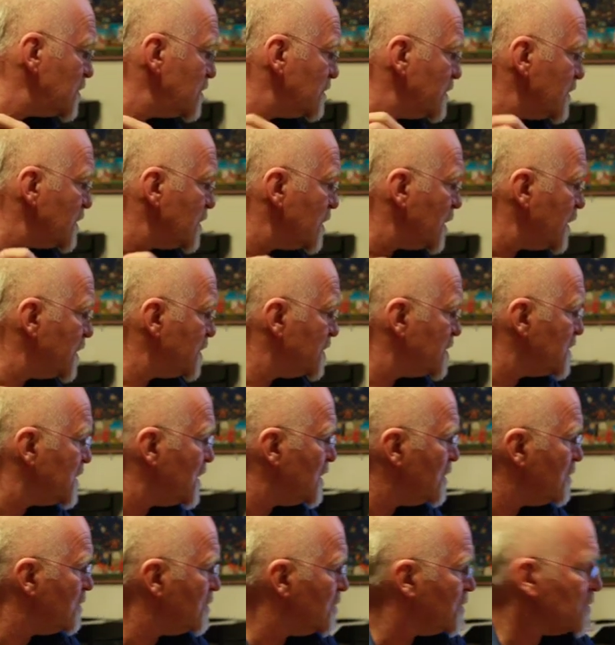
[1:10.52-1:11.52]
to the
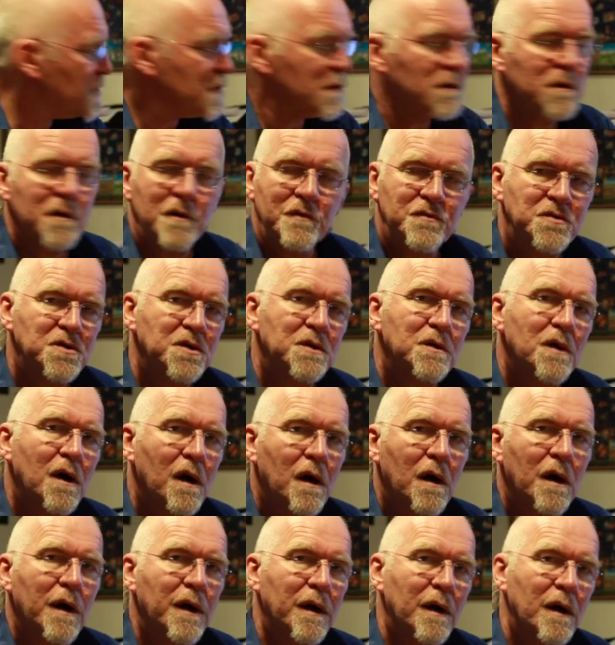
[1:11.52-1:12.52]
19th of
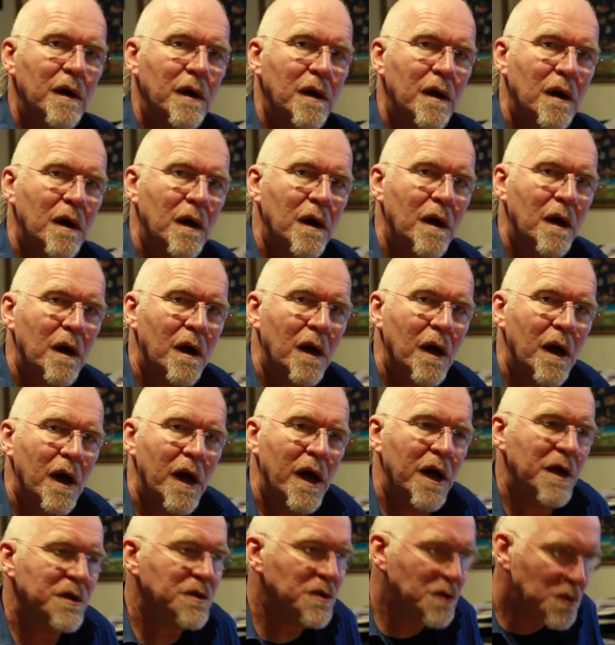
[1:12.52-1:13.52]
July.
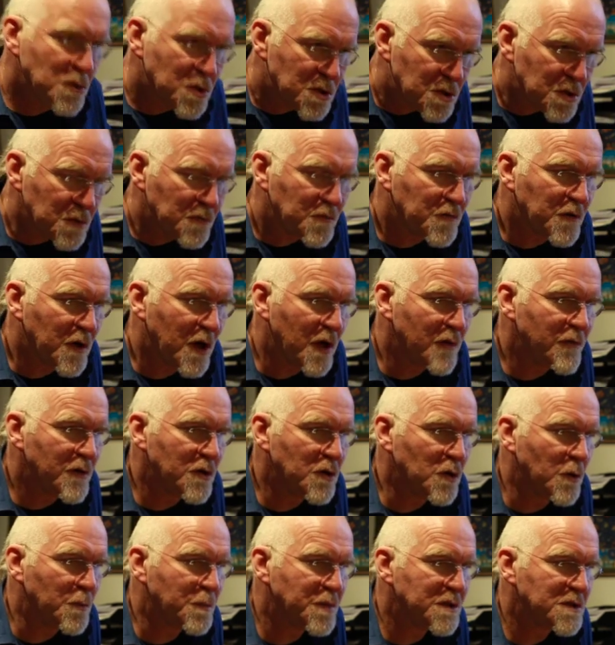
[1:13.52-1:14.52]
And you should find that
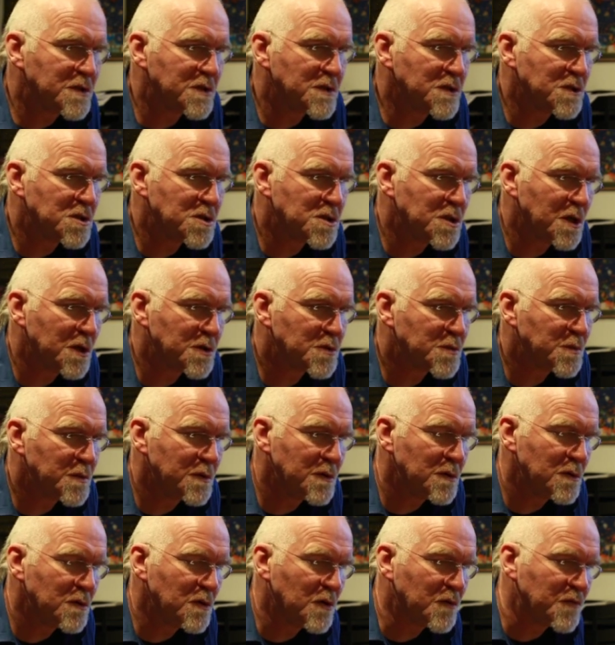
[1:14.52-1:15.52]
your business
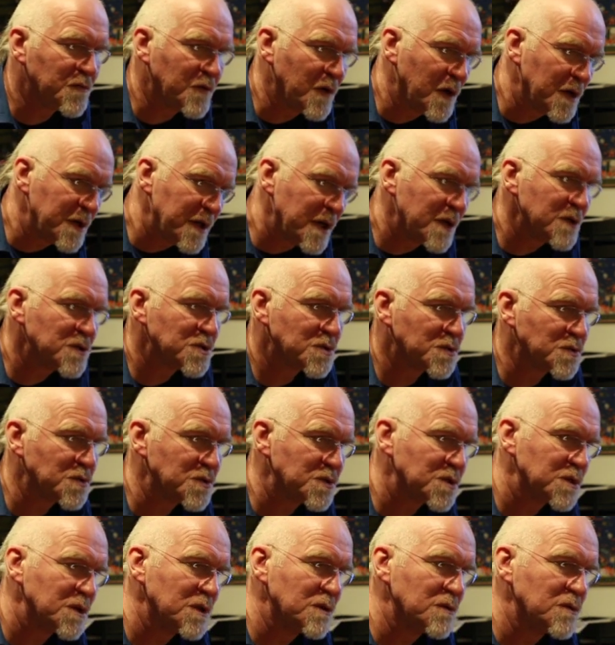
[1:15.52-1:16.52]
judgment, your financial
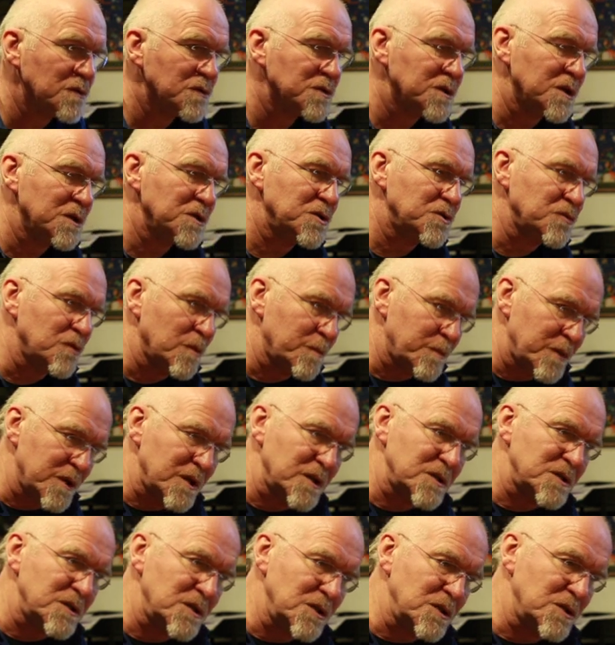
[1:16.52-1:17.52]
skills, and your
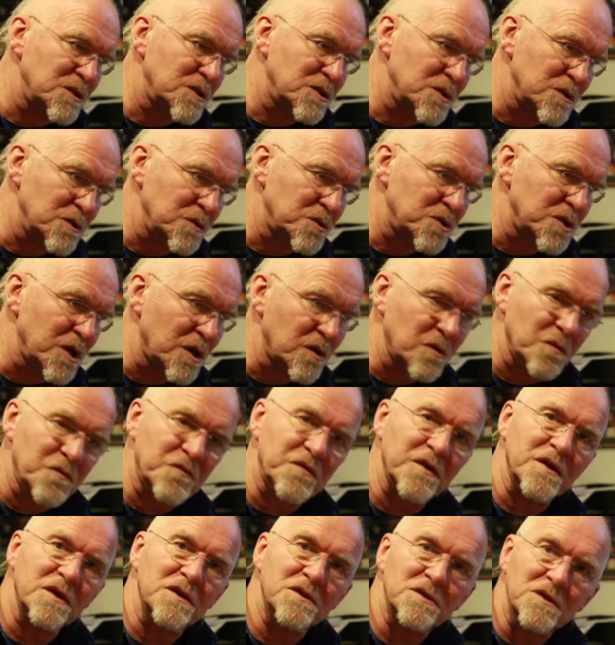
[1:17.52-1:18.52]
ability to juggle
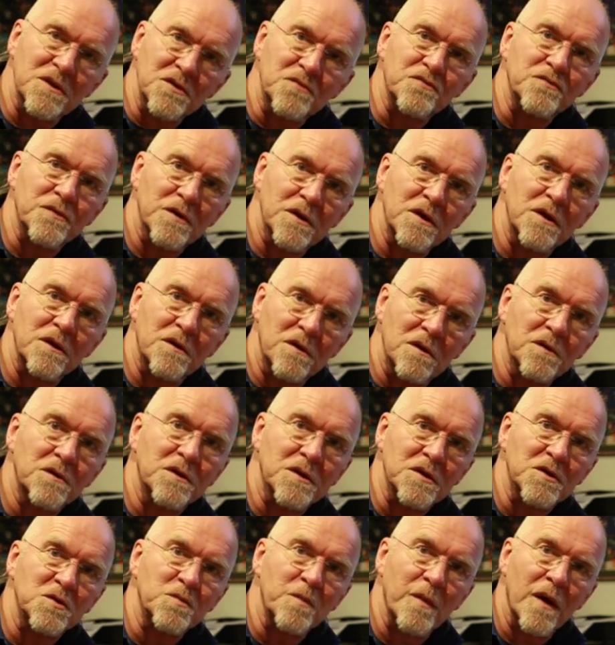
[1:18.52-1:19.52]
figures is really good
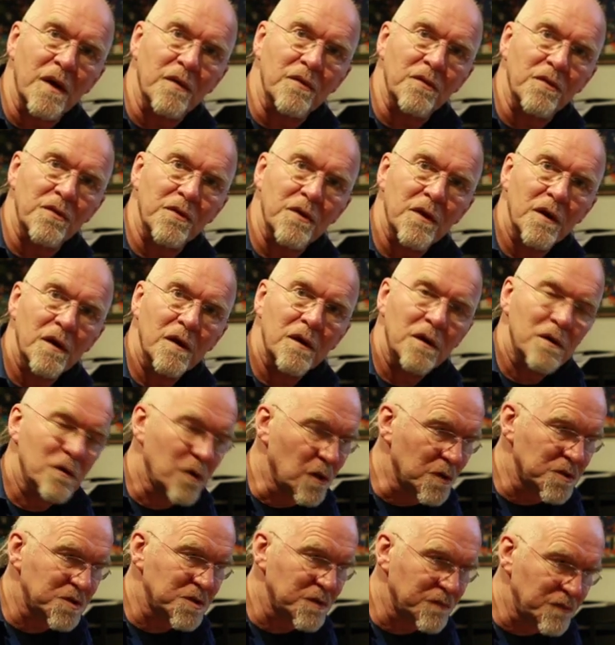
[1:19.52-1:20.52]
this month.
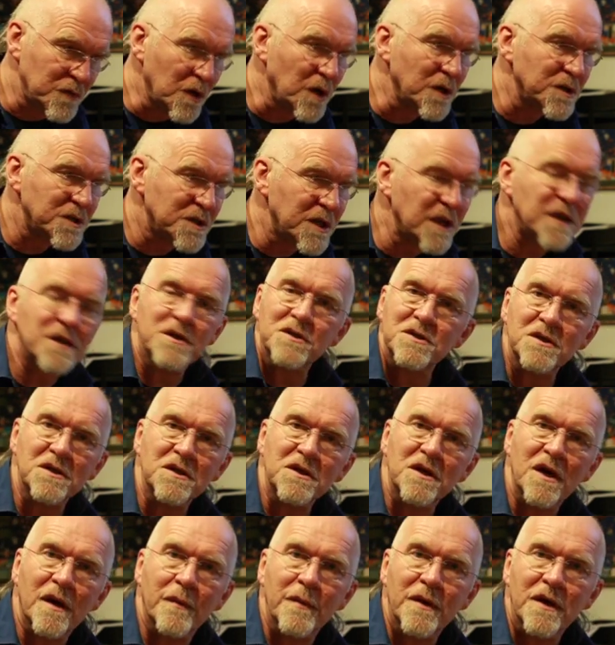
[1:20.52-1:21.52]
Lots of nice energy
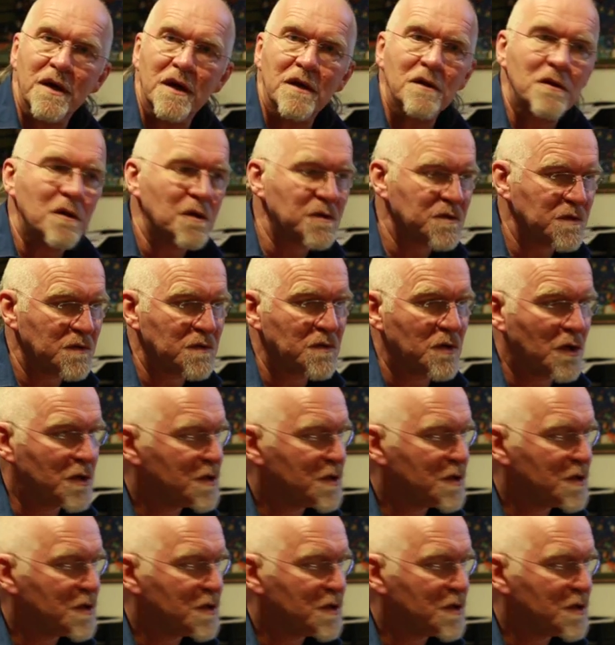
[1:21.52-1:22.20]
coming in, lots of